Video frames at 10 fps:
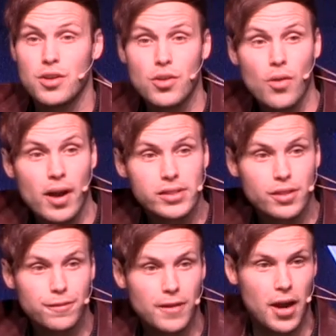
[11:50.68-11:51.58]

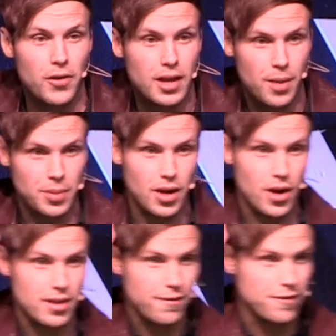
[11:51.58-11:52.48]
neurons are firing up
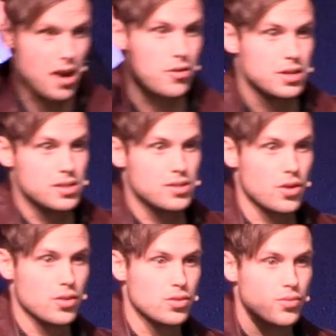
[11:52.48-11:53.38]
here and they fire in a
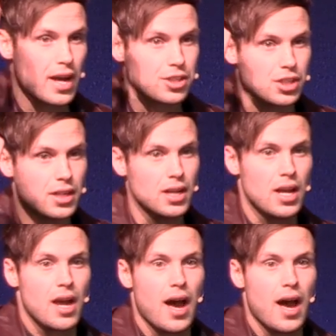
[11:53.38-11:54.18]
certain direction